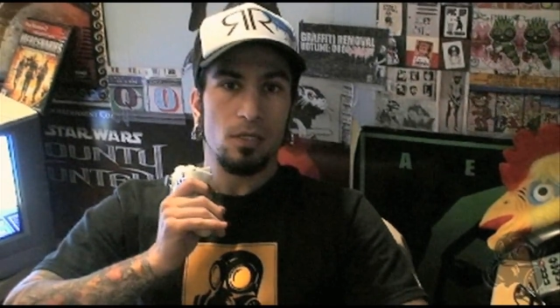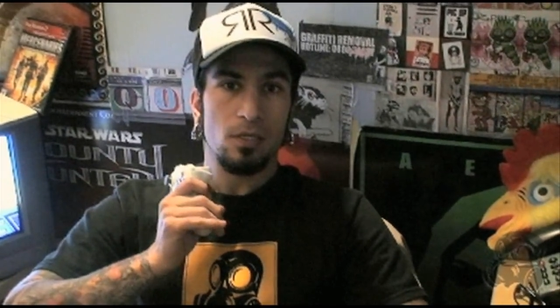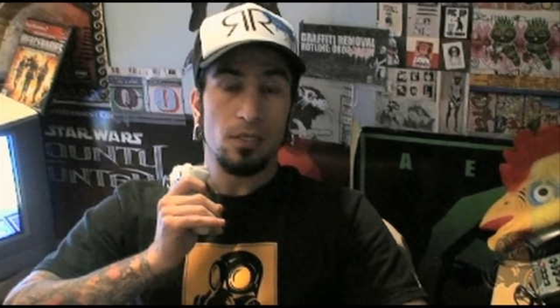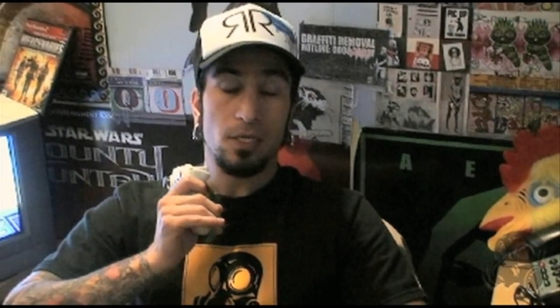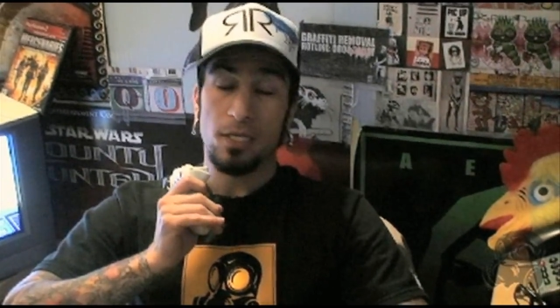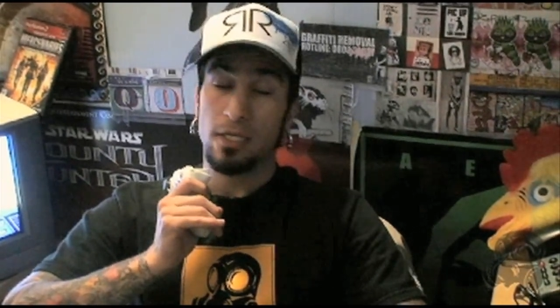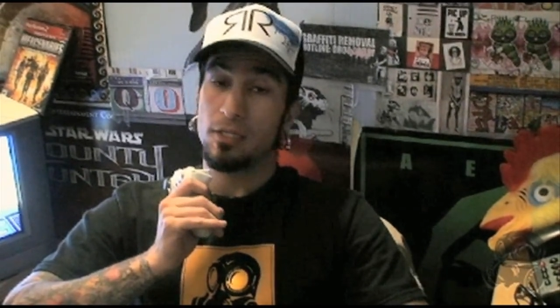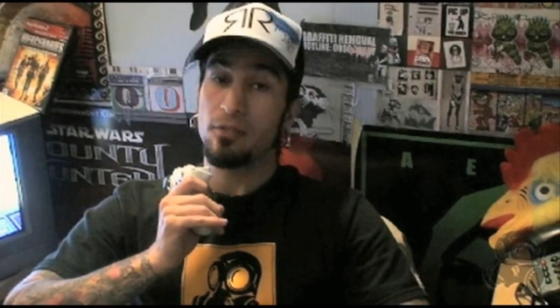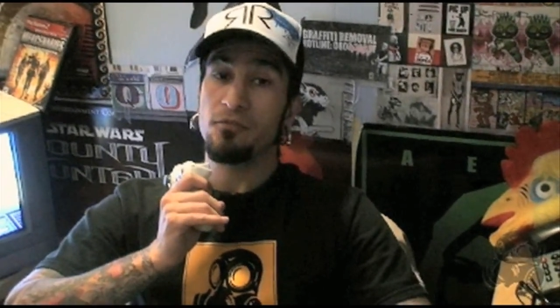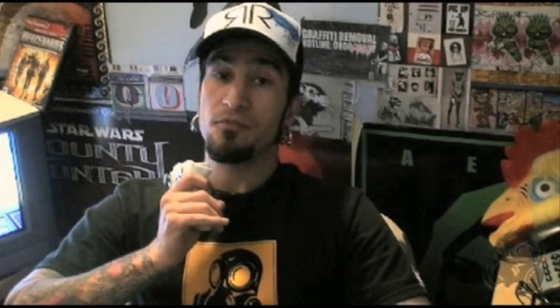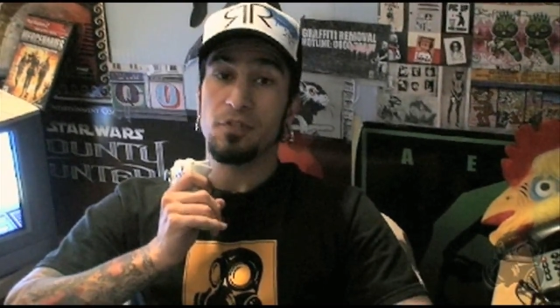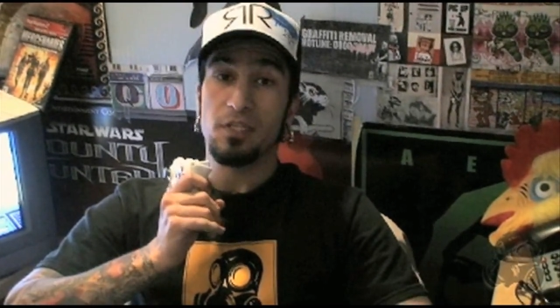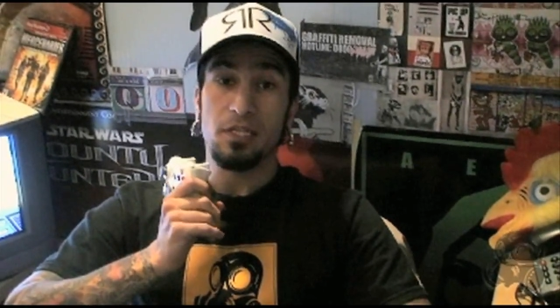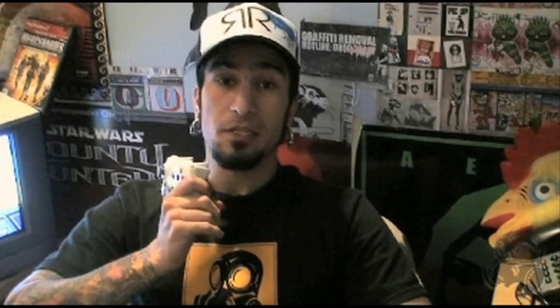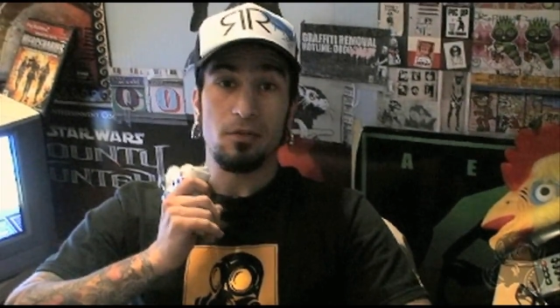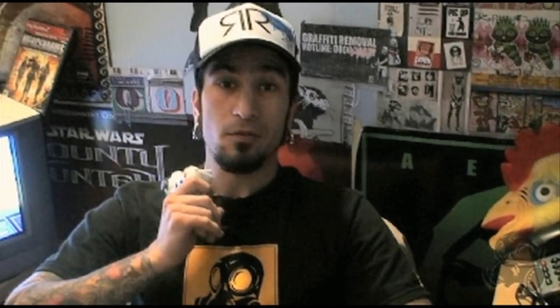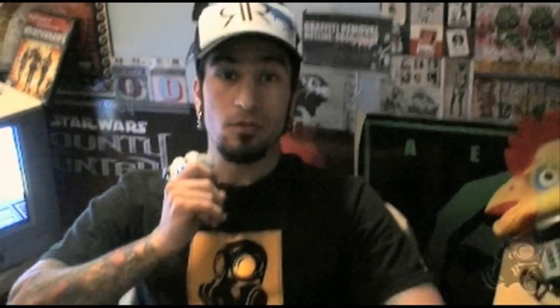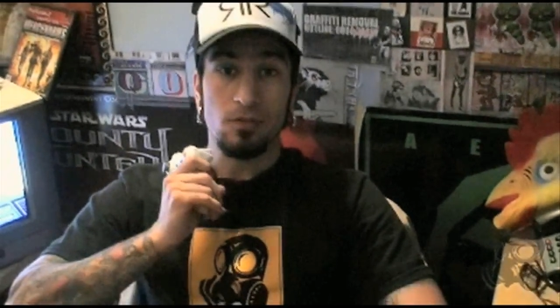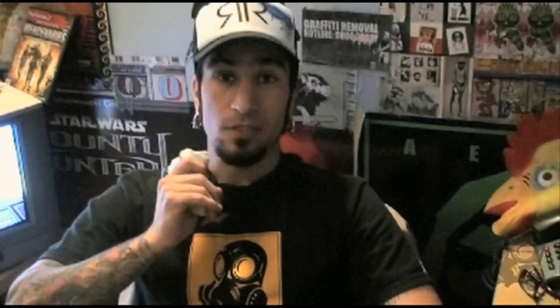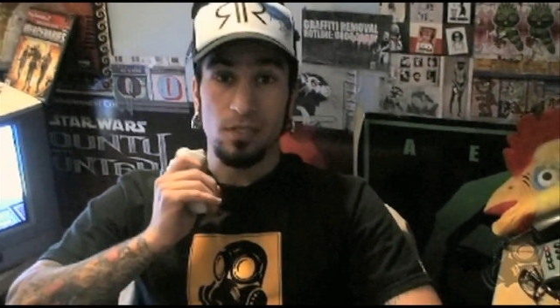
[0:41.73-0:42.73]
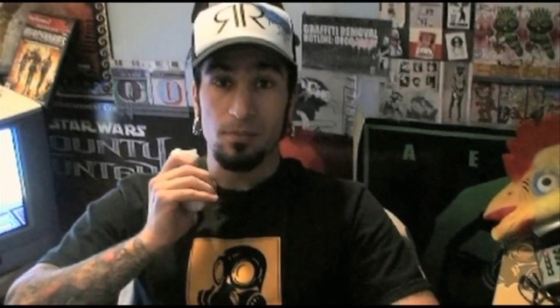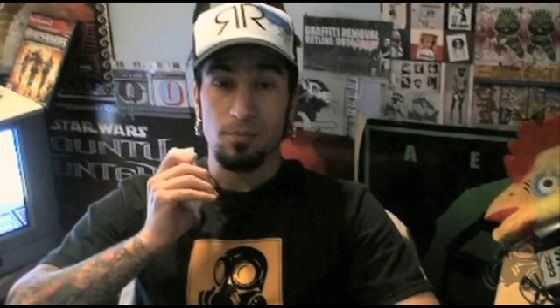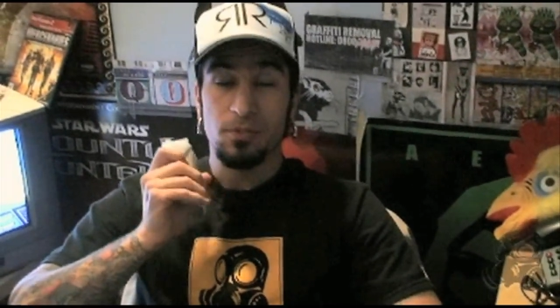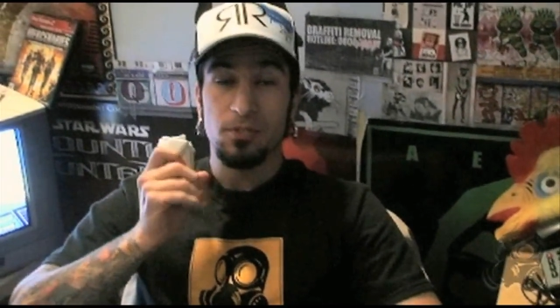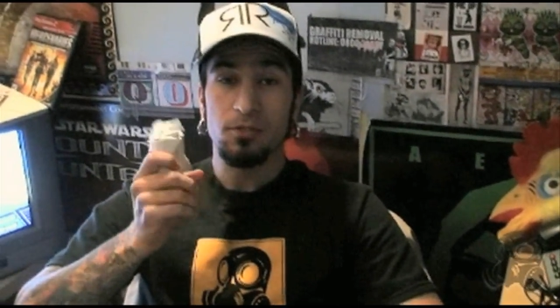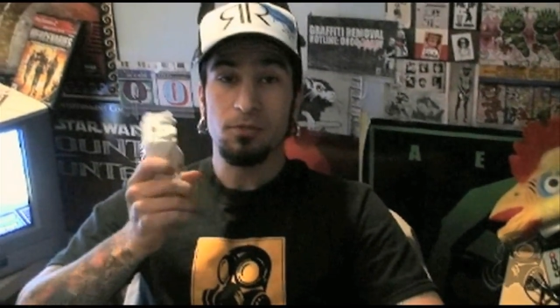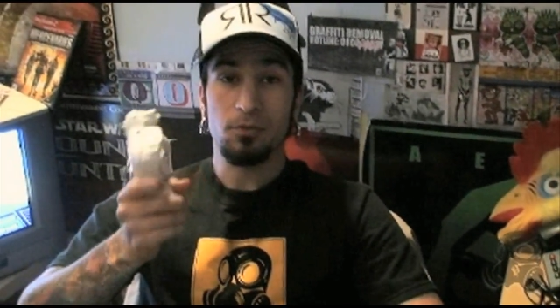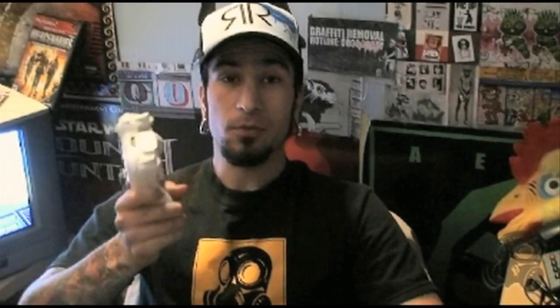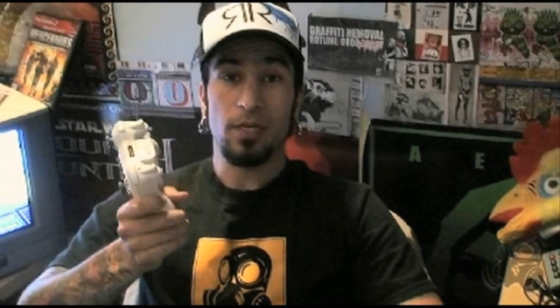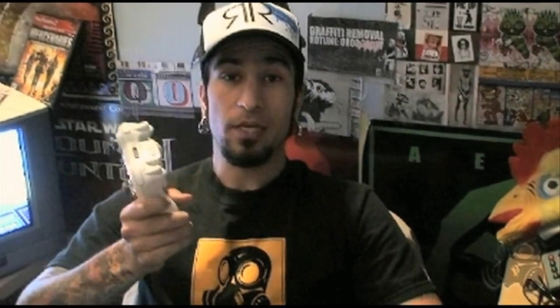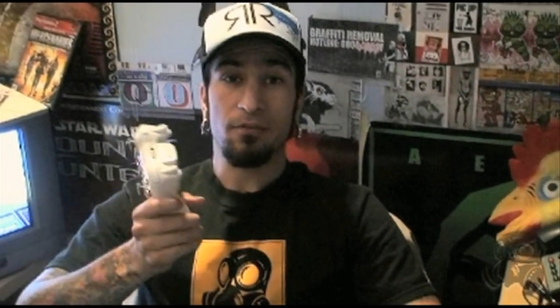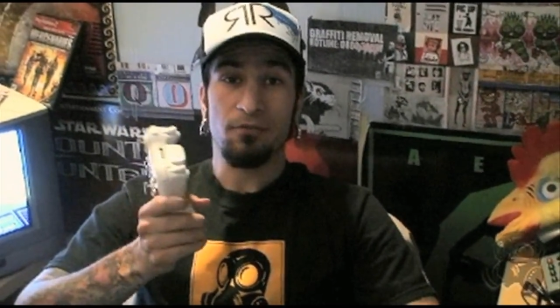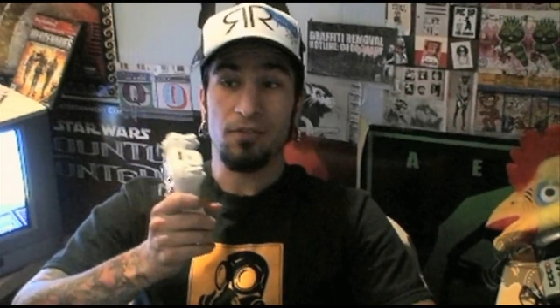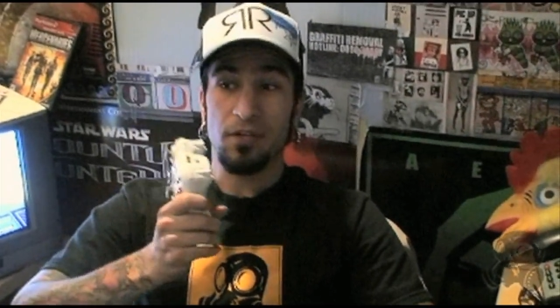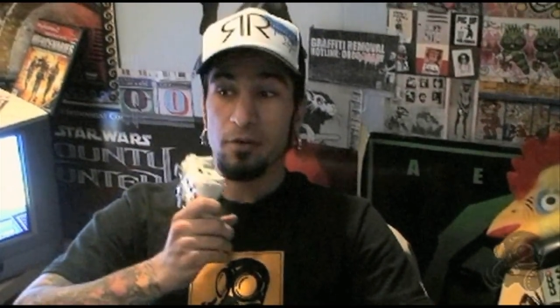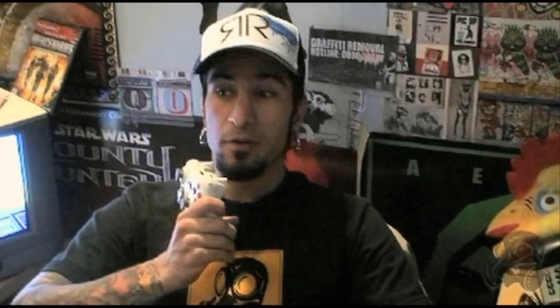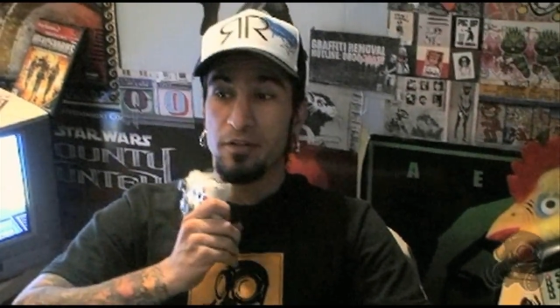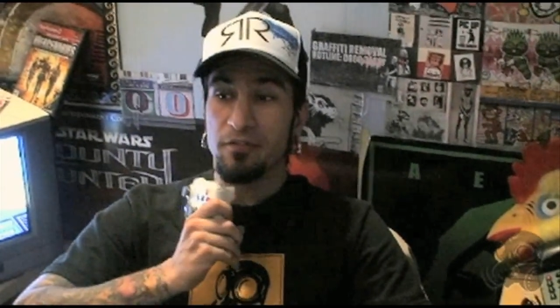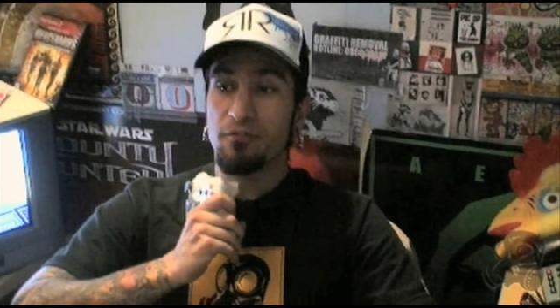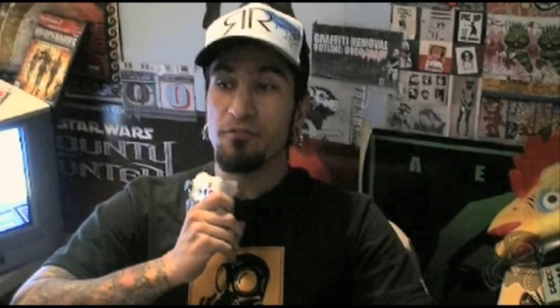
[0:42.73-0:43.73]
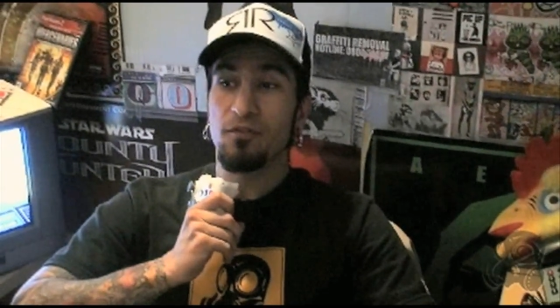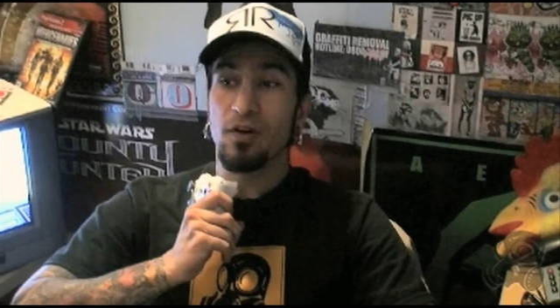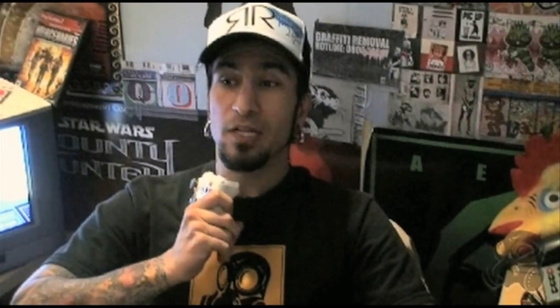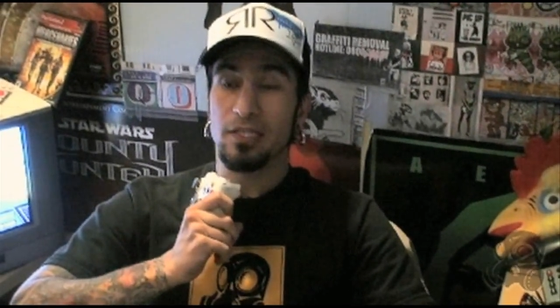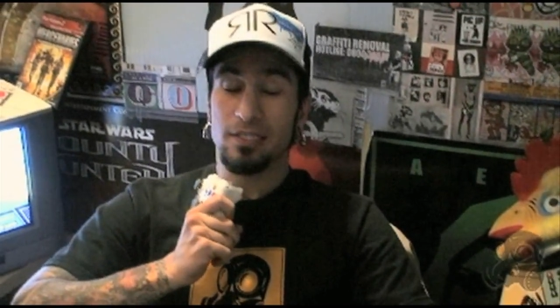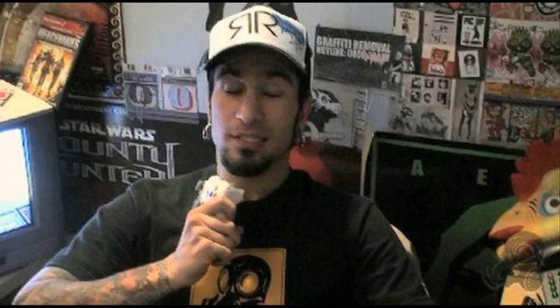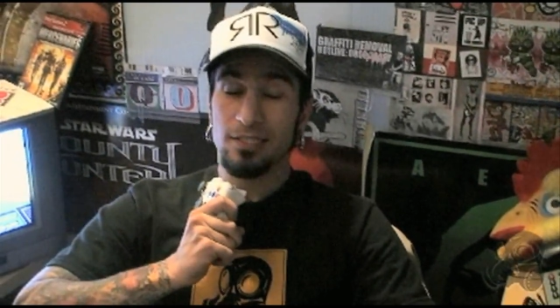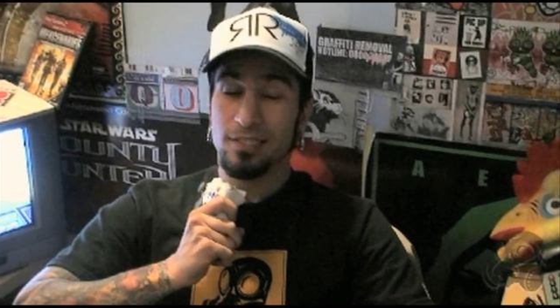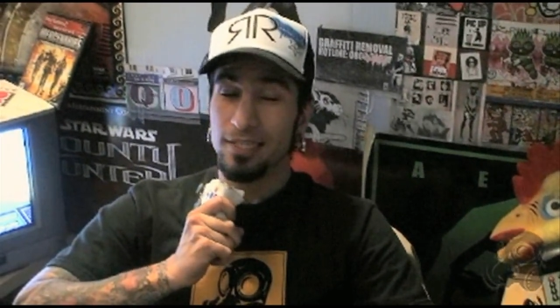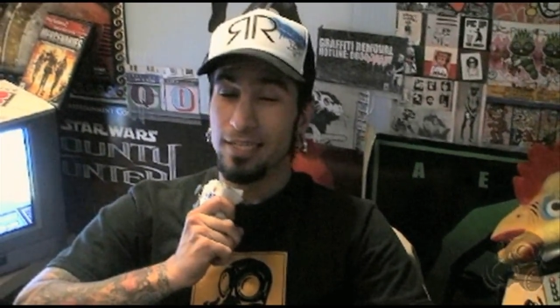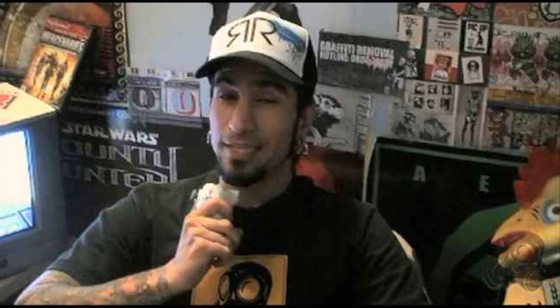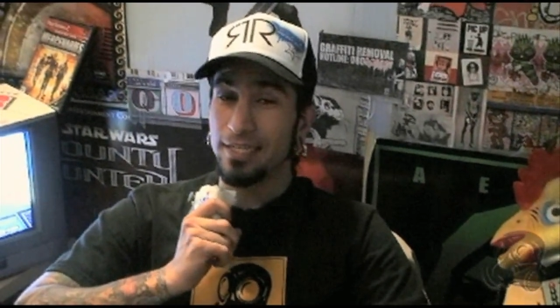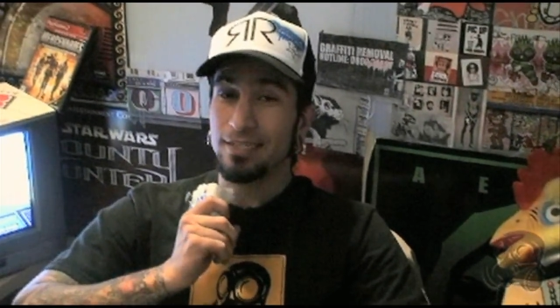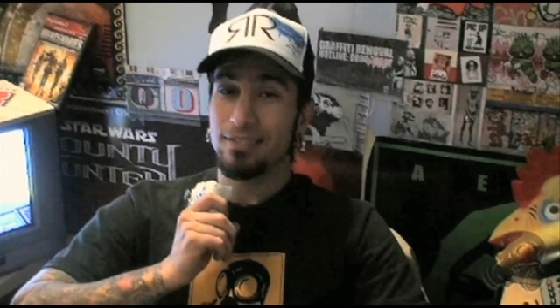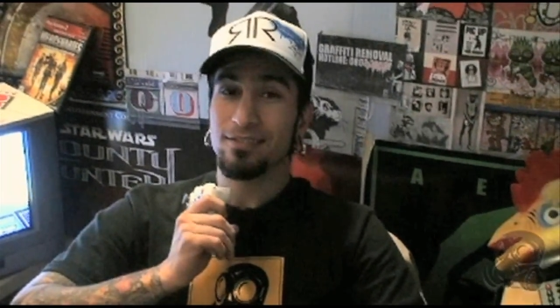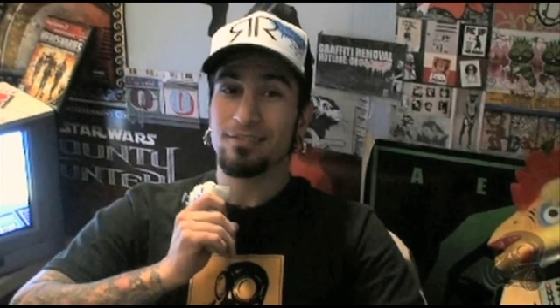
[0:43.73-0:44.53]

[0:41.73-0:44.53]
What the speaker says: getting the vehicles up to a very fun state.